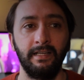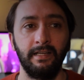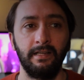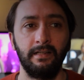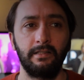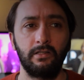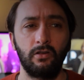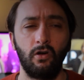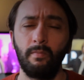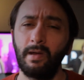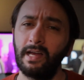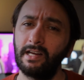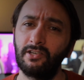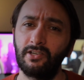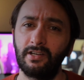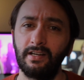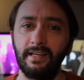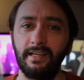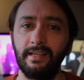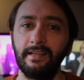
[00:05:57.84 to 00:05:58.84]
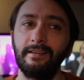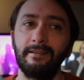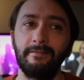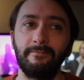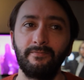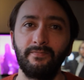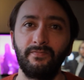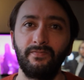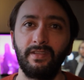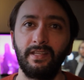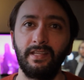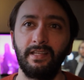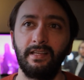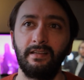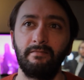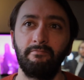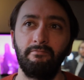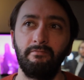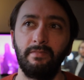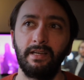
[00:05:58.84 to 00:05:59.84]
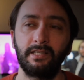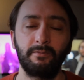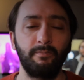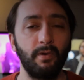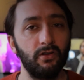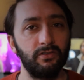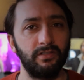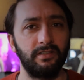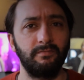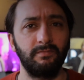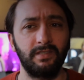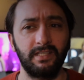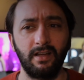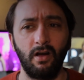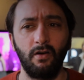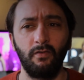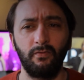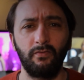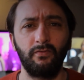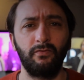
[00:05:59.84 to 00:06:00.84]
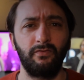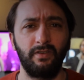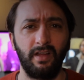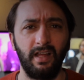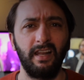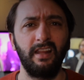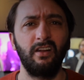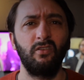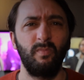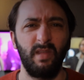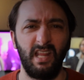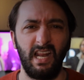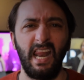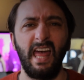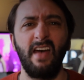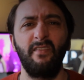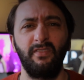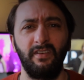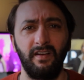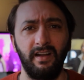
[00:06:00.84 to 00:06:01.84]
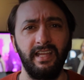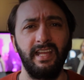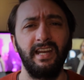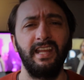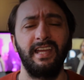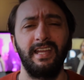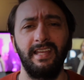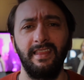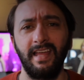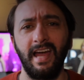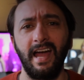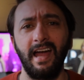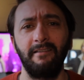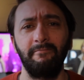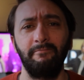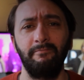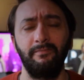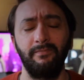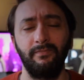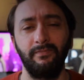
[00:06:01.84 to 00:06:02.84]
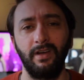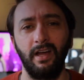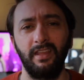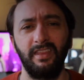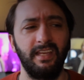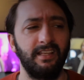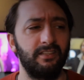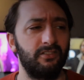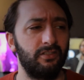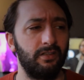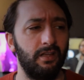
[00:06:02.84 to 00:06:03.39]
Tom actually exposed himself a little bit left-leaning in that. I think a